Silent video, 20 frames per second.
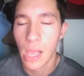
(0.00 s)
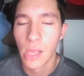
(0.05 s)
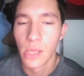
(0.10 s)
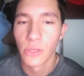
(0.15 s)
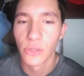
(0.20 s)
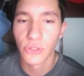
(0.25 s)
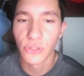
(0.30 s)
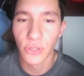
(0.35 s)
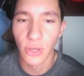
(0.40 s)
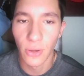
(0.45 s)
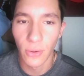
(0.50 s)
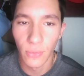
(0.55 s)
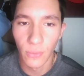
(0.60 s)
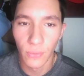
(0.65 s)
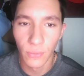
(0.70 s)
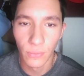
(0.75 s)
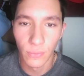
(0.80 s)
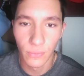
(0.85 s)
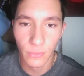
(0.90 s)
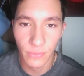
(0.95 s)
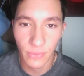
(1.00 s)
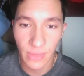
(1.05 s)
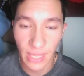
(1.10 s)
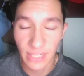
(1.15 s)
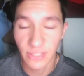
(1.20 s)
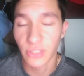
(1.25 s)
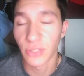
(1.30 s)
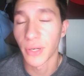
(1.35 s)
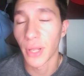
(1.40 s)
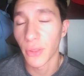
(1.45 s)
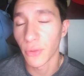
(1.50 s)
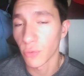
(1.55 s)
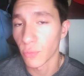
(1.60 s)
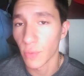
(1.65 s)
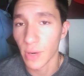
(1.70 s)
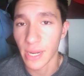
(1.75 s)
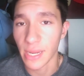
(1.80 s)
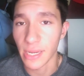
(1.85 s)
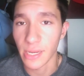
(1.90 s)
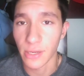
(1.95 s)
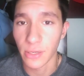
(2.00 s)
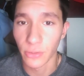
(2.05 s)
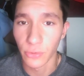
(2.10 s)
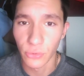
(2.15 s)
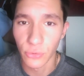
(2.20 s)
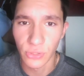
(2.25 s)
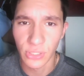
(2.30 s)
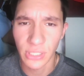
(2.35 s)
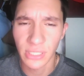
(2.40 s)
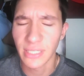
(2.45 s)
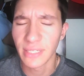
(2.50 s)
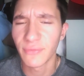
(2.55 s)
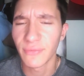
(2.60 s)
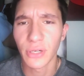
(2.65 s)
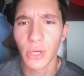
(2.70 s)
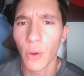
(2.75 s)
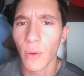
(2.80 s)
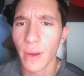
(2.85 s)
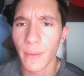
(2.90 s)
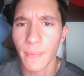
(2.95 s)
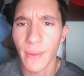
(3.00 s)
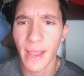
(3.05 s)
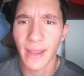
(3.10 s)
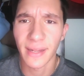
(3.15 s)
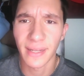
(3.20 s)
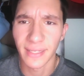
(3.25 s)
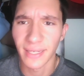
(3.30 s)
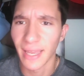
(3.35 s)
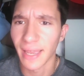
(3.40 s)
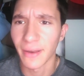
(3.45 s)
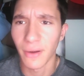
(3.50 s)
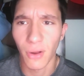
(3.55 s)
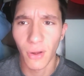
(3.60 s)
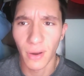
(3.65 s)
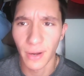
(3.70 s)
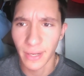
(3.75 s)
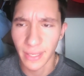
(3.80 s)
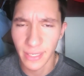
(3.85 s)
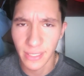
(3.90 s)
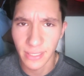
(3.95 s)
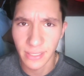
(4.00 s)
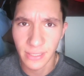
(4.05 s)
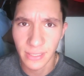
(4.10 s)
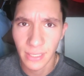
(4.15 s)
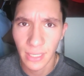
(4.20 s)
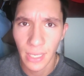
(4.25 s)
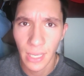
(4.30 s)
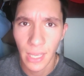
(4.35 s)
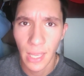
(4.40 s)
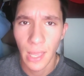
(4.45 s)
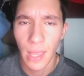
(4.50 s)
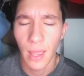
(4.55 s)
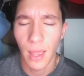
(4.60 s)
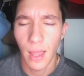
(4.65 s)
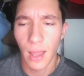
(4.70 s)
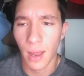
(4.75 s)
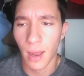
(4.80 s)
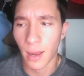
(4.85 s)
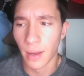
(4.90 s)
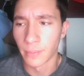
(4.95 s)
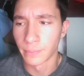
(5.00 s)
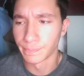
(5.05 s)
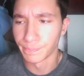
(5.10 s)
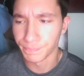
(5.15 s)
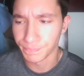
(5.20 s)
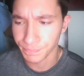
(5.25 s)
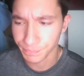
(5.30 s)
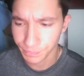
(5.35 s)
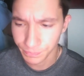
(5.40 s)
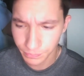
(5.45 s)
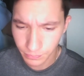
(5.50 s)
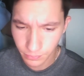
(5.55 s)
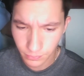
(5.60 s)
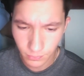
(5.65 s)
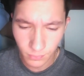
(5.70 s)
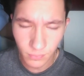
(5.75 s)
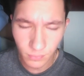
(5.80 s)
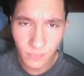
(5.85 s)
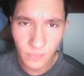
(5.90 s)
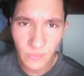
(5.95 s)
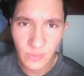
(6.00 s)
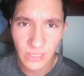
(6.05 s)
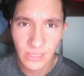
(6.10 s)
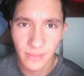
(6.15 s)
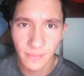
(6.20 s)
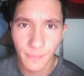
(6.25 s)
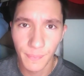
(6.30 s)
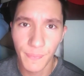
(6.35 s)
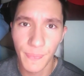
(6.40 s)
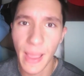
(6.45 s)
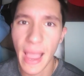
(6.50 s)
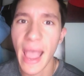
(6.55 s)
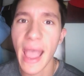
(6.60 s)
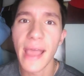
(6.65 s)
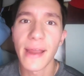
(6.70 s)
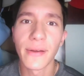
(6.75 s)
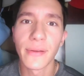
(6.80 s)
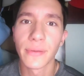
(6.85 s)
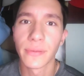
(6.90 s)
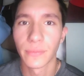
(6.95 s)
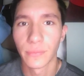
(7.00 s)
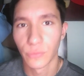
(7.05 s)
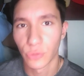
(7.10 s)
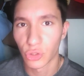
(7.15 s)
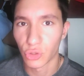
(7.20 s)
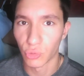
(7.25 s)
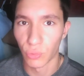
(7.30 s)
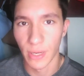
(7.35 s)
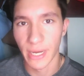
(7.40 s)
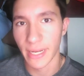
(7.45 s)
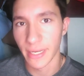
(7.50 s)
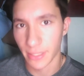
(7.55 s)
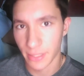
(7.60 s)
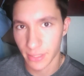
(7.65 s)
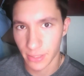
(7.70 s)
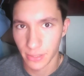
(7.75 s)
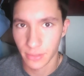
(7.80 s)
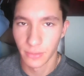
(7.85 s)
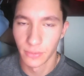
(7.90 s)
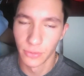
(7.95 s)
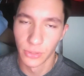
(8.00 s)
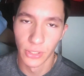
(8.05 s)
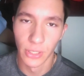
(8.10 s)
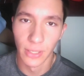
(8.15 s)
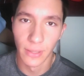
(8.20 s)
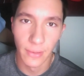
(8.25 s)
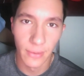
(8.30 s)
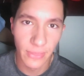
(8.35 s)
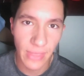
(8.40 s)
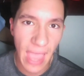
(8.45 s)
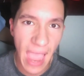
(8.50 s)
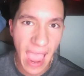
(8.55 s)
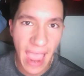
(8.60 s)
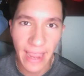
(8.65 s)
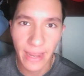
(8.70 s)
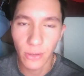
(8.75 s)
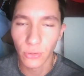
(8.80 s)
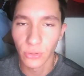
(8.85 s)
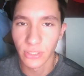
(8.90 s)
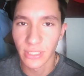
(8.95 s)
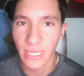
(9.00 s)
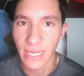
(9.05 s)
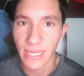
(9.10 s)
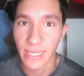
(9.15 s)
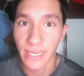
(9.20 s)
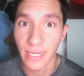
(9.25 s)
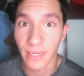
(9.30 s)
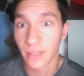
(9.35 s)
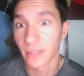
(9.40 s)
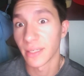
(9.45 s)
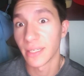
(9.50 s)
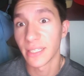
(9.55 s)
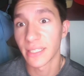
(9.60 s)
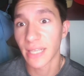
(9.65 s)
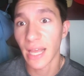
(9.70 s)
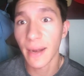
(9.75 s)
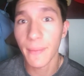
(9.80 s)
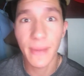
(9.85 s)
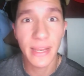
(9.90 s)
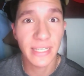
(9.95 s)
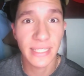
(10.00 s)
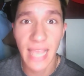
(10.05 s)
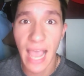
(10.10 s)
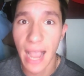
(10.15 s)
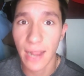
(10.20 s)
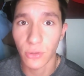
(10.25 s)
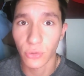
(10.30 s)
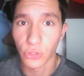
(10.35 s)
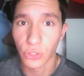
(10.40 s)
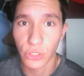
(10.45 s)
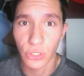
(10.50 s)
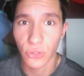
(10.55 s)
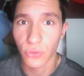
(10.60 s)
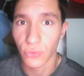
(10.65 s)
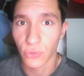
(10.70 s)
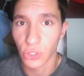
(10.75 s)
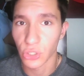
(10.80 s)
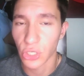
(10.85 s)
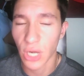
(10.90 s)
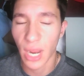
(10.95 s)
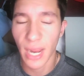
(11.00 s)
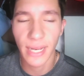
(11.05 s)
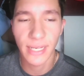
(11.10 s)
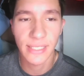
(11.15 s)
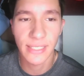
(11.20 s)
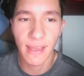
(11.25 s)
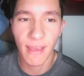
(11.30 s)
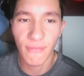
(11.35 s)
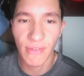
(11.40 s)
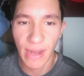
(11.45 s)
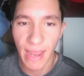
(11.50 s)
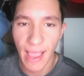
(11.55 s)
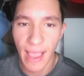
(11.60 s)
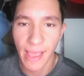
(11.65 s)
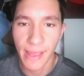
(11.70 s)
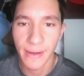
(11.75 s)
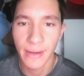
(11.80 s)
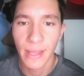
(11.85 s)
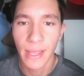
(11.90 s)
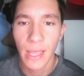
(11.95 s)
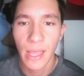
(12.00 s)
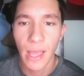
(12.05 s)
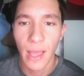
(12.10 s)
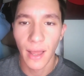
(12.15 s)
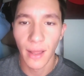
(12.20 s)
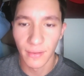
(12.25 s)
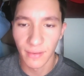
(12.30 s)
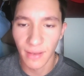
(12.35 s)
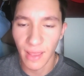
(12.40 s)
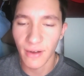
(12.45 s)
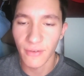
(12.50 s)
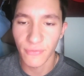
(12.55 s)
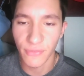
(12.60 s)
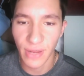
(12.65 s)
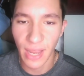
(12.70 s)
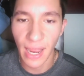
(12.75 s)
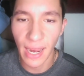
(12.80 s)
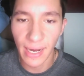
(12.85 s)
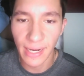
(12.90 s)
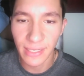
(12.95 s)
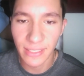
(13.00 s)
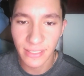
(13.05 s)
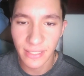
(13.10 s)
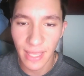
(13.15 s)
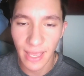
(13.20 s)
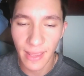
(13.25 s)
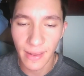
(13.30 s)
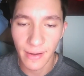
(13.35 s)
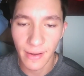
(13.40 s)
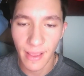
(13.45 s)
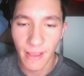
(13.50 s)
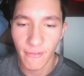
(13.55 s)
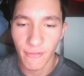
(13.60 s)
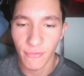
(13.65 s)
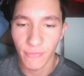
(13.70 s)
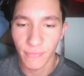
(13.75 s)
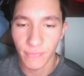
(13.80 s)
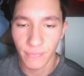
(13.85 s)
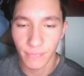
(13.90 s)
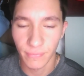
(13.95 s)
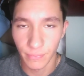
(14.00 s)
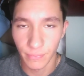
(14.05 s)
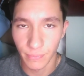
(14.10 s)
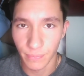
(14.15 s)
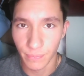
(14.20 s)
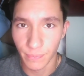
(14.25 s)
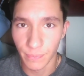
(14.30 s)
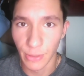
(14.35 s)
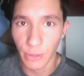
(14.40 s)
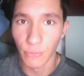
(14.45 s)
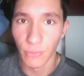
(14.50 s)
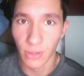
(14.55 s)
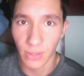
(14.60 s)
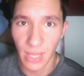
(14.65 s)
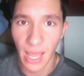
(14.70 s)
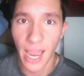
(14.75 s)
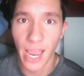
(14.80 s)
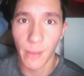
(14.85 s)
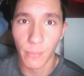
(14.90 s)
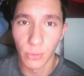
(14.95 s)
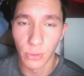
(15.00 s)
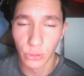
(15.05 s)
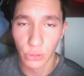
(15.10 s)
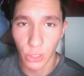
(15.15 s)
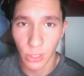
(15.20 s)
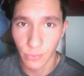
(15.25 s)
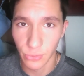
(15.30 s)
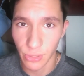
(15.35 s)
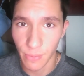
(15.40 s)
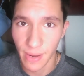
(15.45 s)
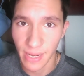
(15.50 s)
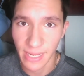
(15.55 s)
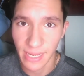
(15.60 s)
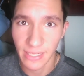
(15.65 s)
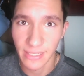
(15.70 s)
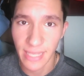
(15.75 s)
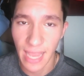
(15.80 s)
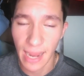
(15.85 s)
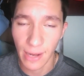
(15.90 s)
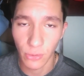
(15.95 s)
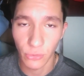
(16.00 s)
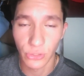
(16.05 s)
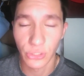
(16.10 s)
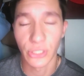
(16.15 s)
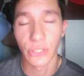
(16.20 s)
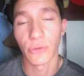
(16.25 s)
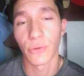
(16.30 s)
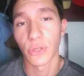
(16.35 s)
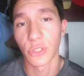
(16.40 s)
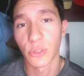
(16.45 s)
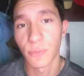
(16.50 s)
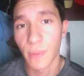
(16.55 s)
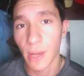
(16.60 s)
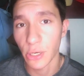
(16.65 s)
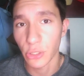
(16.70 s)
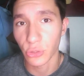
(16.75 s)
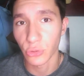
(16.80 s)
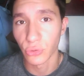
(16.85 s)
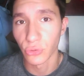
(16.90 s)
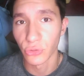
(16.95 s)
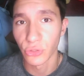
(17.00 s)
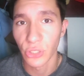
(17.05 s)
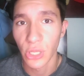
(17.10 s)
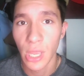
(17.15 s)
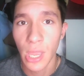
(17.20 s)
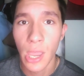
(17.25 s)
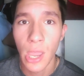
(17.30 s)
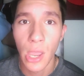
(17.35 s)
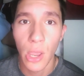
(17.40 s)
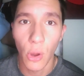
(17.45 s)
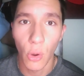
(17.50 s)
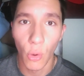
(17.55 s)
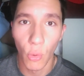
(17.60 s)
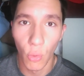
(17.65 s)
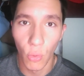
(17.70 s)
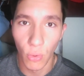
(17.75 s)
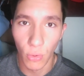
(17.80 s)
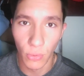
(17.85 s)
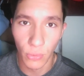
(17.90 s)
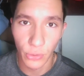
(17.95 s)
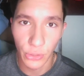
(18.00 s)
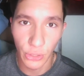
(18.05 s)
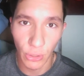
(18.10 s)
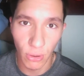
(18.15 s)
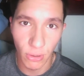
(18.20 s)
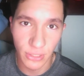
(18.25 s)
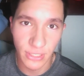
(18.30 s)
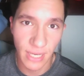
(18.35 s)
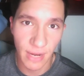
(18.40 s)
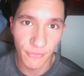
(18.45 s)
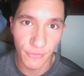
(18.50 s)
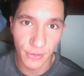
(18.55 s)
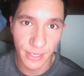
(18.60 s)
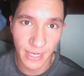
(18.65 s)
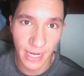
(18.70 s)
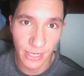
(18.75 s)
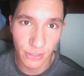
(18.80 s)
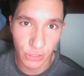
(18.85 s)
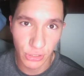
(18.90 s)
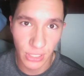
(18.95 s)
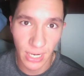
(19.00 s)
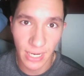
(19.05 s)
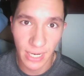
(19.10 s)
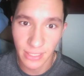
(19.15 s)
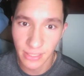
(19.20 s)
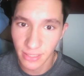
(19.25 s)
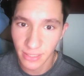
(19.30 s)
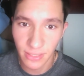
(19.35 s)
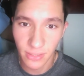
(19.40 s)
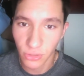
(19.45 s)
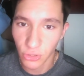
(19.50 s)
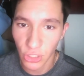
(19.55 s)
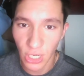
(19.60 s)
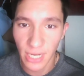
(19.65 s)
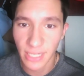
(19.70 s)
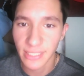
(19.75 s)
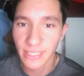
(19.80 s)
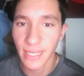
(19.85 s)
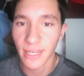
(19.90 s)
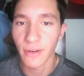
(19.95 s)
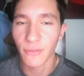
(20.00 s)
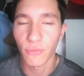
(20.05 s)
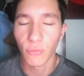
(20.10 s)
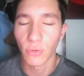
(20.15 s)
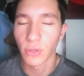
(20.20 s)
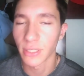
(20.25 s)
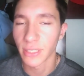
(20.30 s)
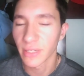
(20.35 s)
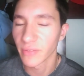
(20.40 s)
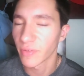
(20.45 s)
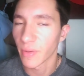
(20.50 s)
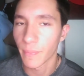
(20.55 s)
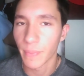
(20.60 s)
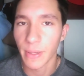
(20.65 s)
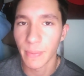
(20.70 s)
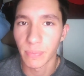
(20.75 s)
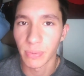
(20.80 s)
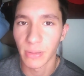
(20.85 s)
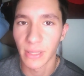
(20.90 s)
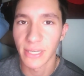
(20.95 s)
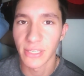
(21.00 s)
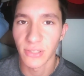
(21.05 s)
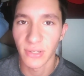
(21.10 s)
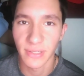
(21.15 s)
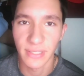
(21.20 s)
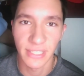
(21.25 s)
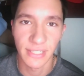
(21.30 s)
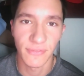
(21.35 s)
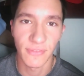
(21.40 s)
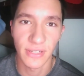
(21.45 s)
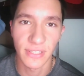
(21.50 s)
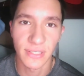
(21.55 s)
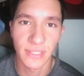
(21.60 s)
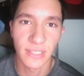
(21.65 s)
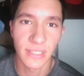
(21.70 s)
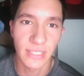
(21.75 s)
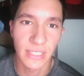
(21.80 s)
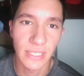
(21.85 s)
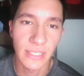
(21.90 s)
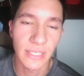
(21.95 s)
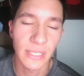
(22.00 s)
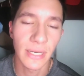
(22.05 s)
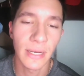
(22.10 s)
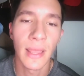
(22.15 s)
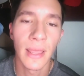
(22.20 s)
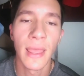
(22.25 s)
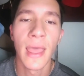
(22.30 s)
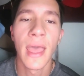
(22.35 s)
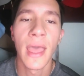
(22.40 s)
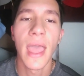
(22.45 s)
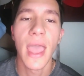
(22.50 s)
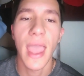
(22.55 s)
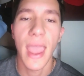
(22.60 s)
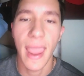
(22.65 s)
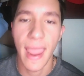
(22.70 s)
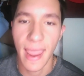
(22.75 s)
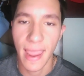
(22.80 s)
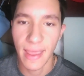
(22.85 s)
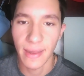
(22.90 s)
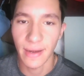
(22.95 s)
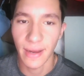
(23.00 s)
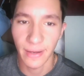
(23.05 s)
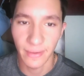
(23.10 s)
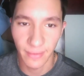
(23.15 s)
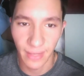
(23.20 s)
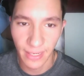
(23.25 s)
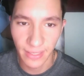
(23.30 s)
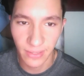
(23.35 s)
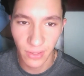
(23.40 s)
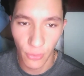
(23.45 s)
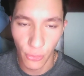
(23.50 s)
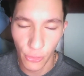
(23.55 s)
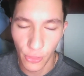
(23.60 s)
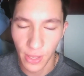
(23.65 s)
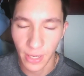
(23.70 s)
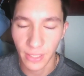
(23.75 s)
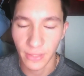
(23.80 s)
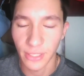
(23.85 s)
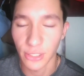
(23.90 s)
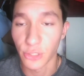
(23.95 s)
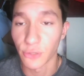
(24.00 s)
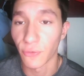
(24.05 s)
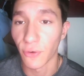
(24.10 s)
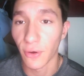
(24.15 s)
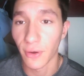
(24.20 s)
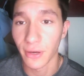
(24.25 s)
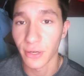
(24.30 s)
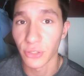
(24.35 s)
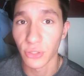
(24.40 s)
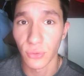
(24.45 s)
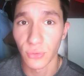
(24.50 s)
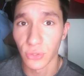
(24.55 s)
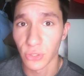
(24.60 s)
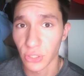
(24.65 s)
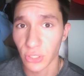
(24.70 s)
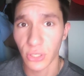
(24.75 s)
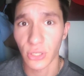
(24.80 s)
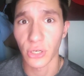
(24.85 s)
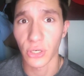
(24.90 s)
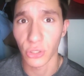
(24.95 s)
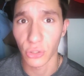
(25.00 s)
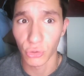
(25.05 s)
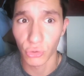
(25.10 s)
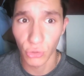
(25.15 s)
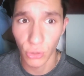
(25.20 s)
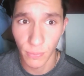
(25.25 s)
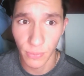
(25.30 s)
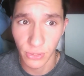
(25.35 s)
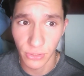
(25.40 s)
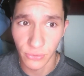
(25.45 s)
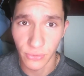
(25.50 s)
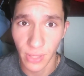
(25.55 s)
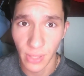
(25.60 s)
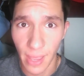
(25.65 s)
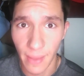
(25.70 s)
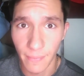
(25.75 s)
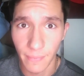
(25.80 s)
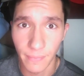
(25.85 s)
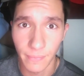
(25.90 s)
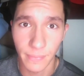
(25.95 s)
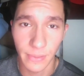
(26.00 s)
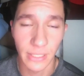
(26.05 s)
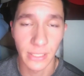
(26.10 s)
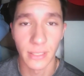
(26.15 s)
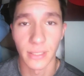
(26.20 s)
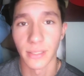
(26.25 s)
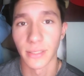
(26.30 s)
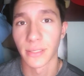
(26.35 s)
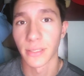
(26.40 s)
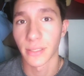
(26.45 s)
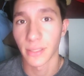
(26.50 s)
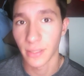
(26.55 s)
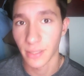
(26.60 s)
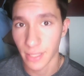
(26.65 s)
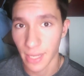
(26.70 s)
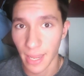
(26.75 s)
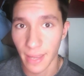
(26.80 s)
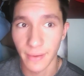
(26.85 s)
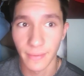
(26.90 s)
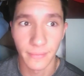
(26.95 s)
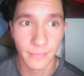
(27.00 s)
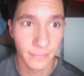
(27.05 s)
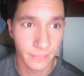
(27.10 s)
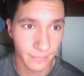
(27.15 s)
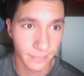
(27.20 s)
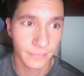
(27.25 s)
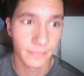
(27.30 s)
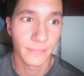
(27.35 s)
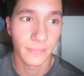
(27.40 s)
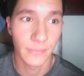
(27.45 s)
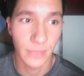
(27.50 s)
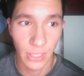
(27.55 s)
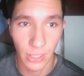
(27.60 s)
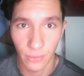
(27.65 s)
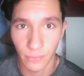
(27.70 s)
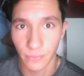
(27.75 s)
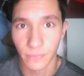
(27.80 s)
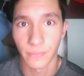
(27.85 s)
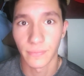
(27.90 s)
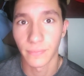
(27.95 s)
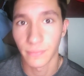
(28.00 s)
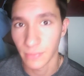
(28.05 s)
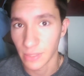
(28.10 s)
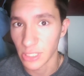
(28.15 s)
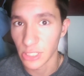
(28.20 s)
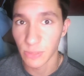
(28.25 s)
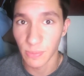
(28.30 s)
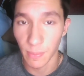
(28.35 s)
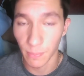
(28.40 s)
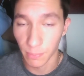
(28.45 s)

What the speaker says: So that's another way he could lose. And even going back again on his bad traits, the angle taking, he's got to make tackles too. The Giants haven't had a lot of guys that have been reliable in terms of making tackles either on specials or yards after catch guys. The Giants can't afford to give up big plays on defense this season, and I'd like to think that Gervarrius Owens is going to contribute to that because, again, you know, he's been